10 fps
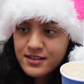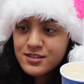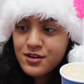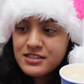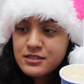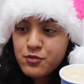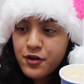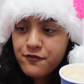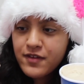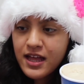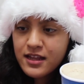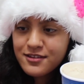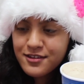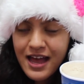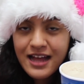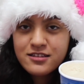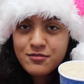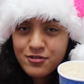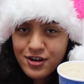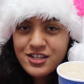so it's more fun to add
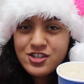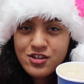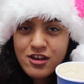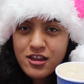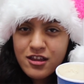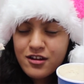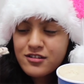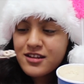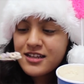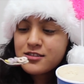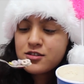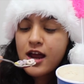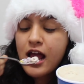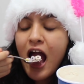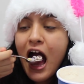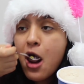some crunch to it, you know. So let's try.